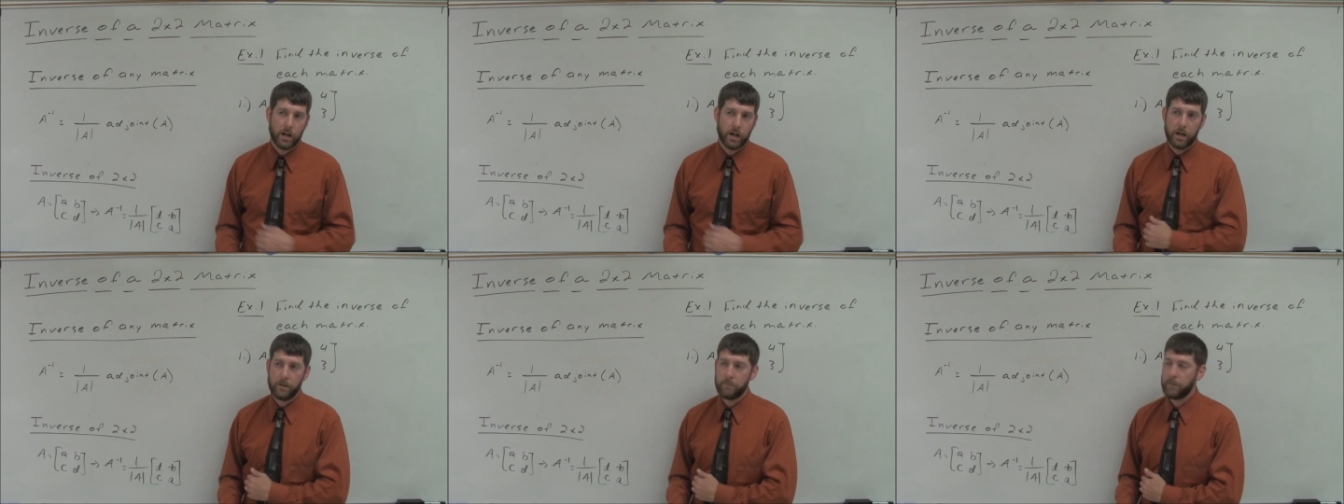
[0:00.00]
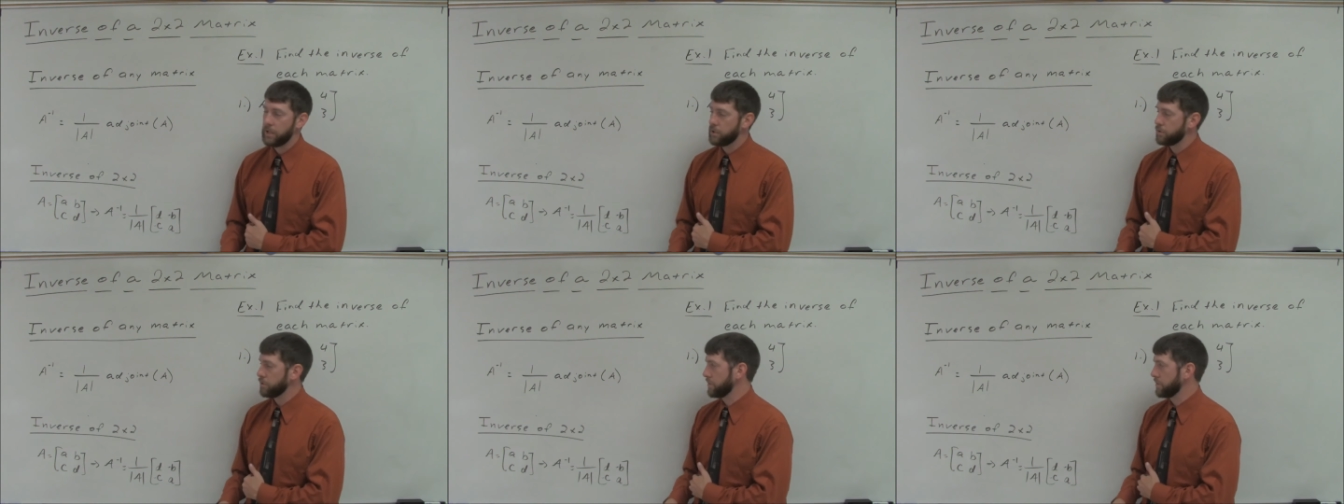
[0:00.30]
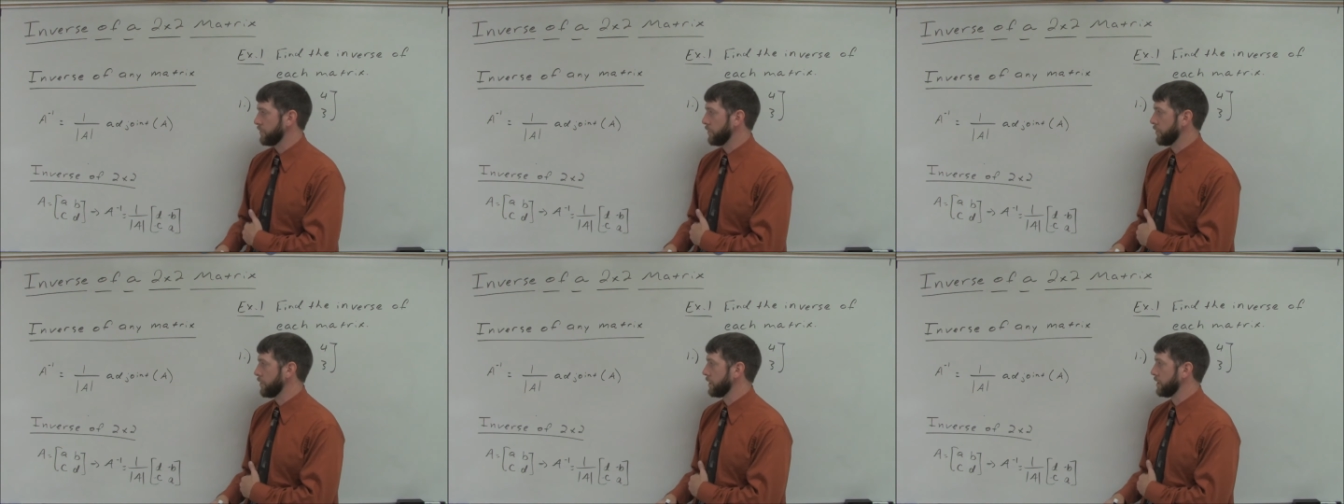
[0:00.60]
uh,
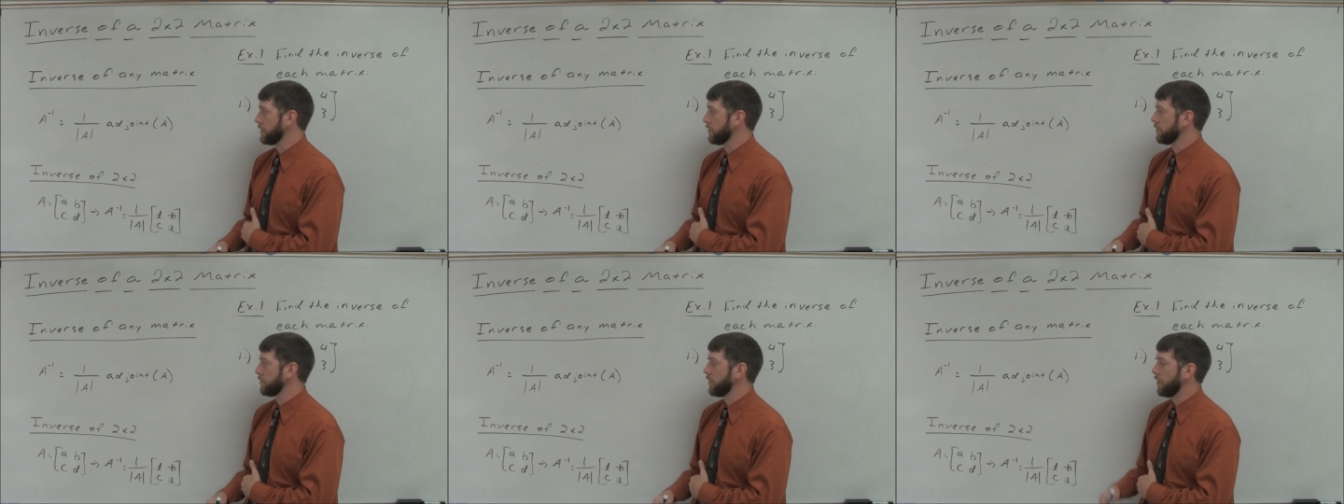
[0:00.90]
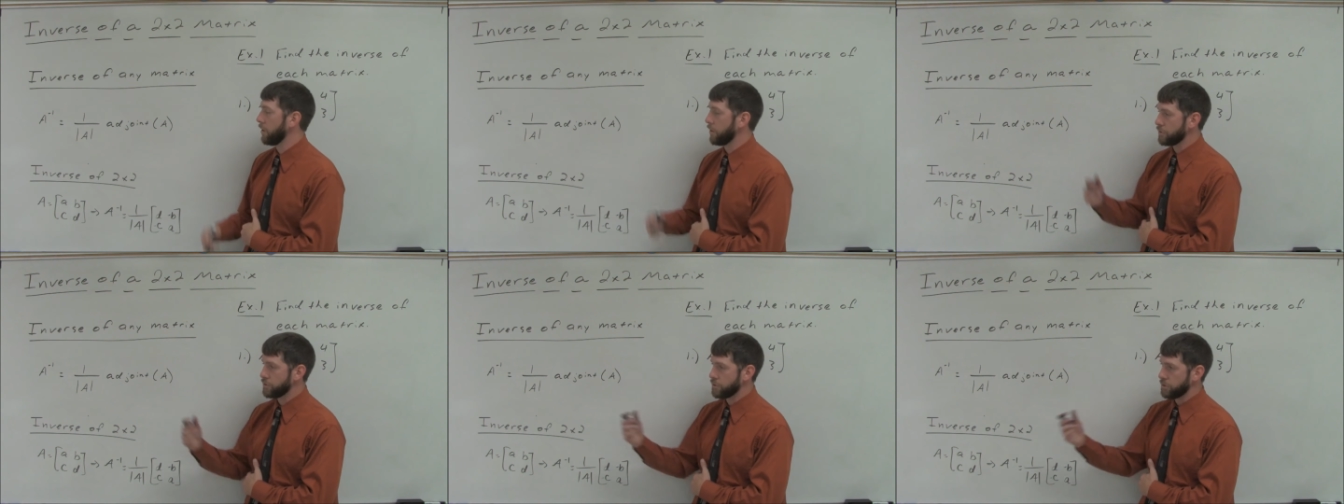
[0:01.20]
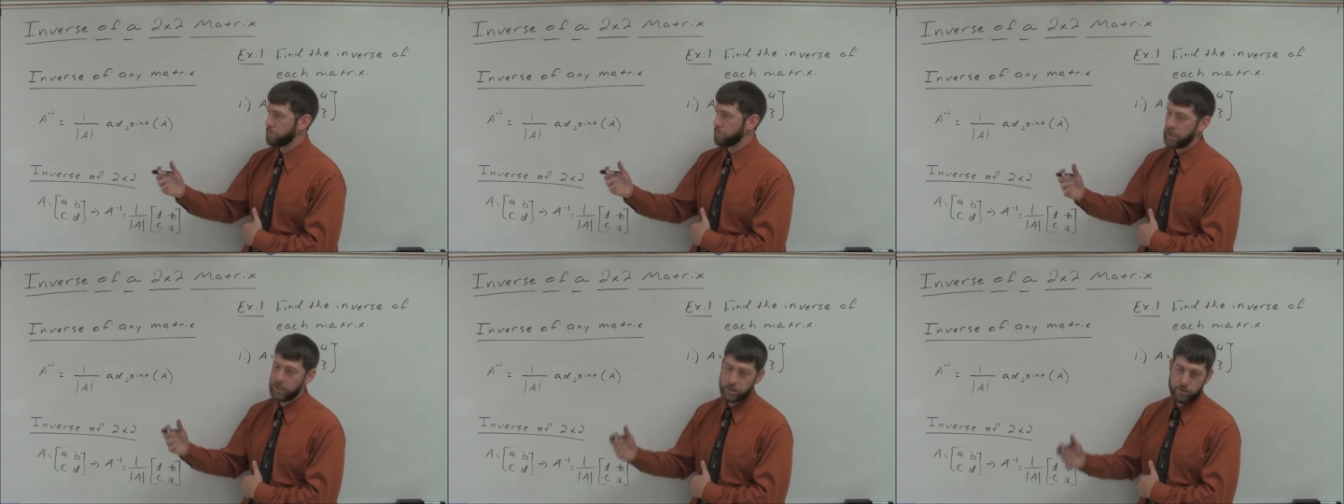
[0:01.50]
matrix for a
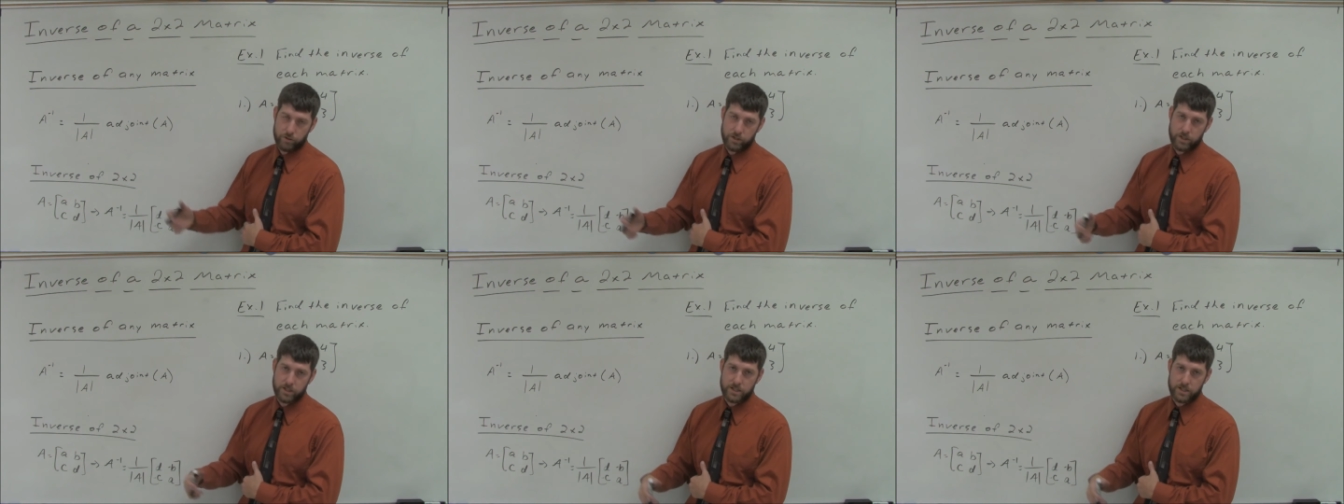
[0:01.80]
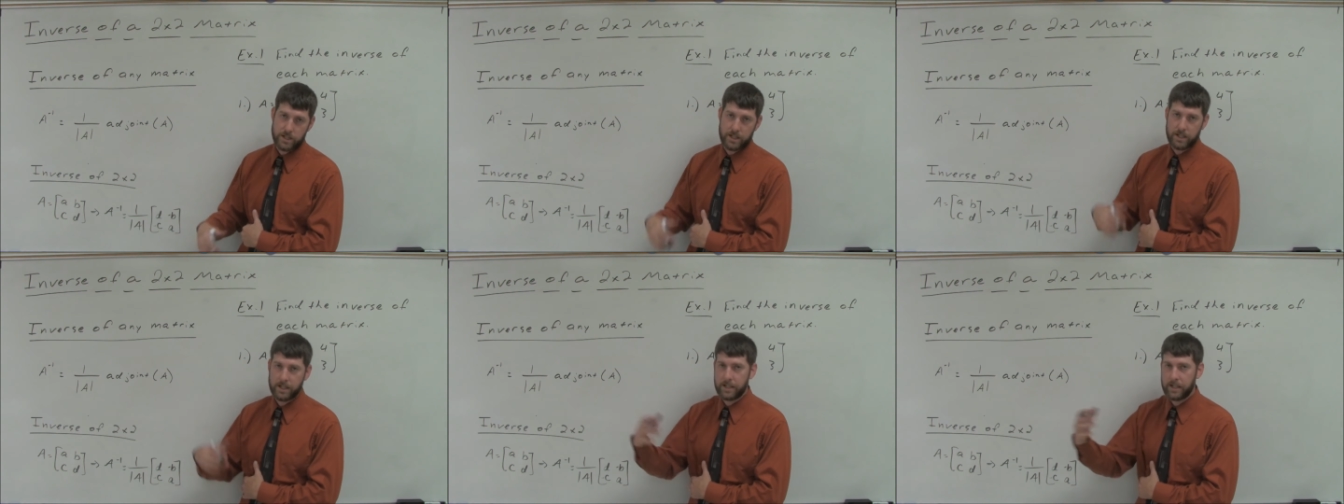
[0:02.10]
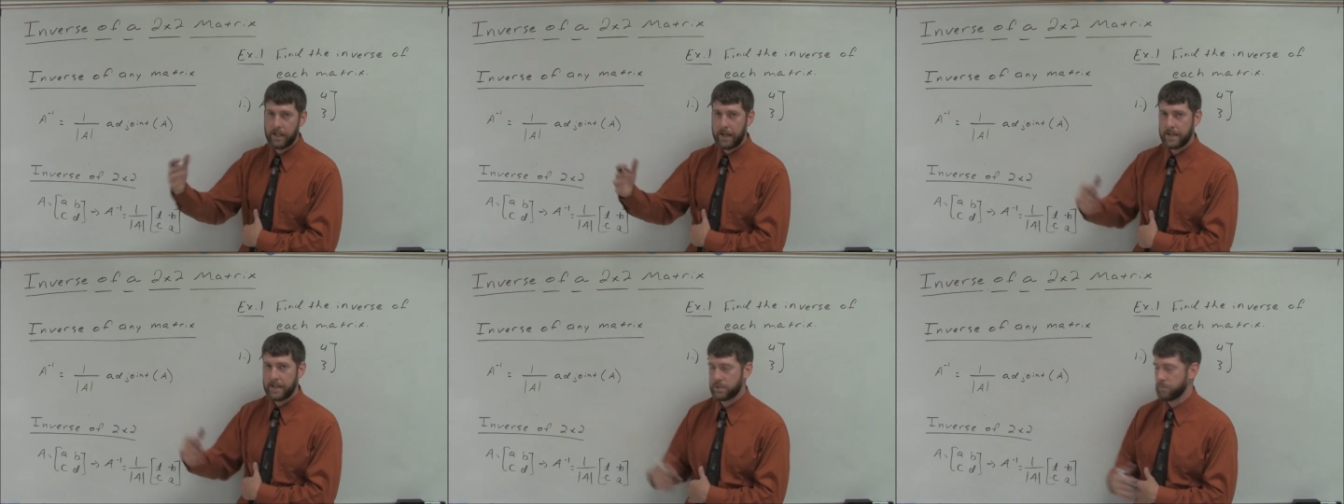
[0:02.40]
larger matrix in
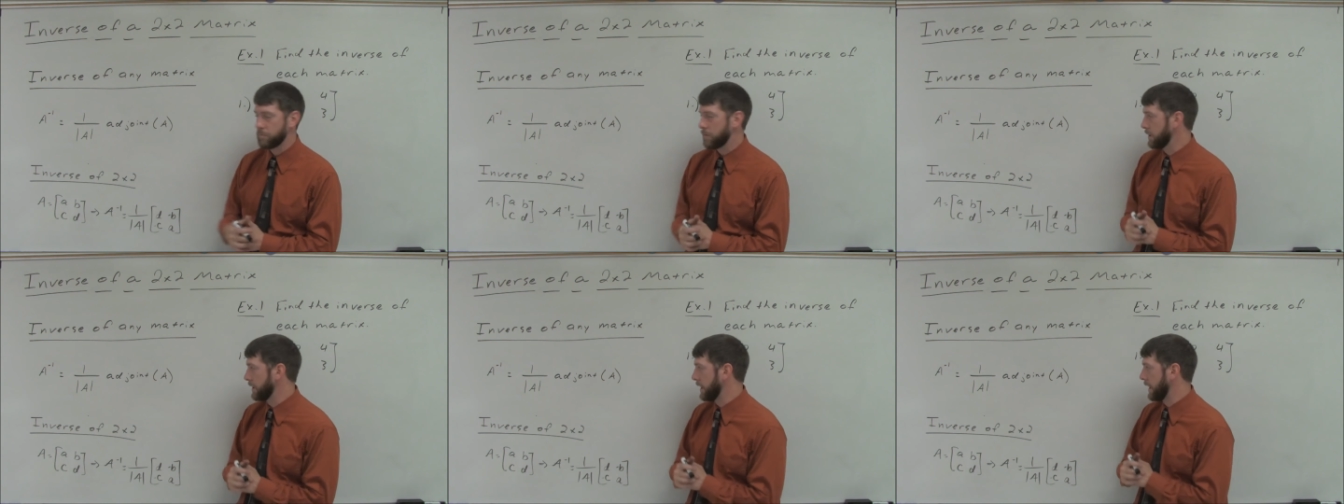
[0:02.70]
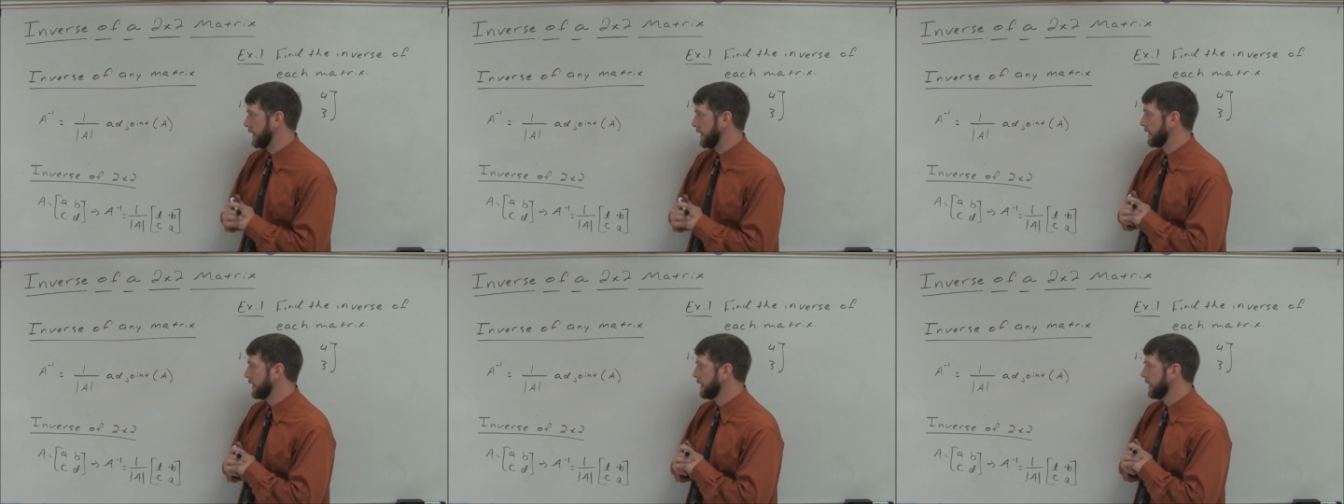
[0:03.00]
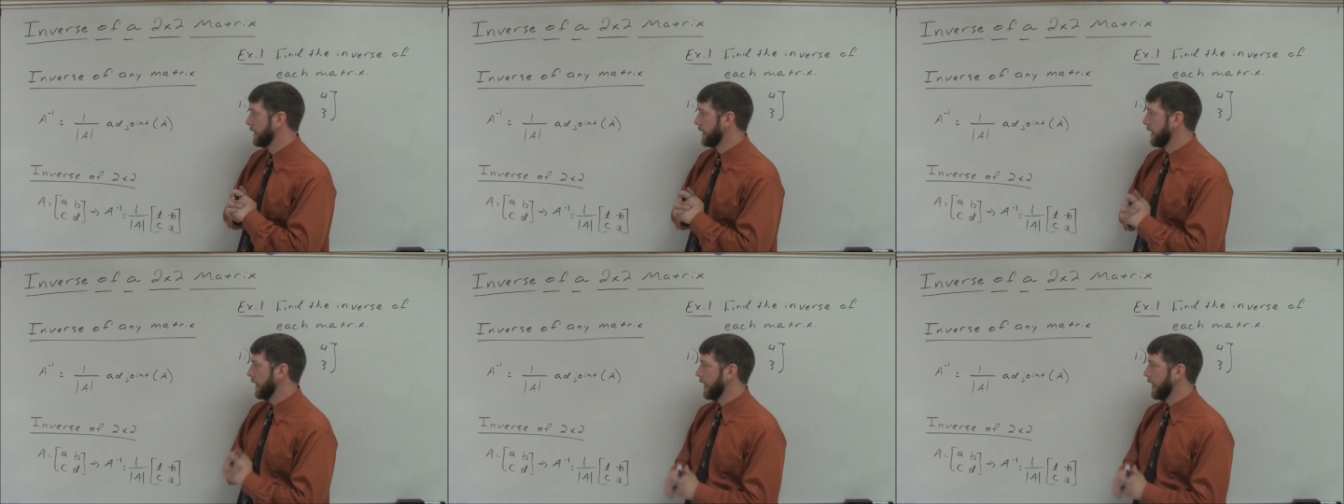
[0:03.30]
class one day,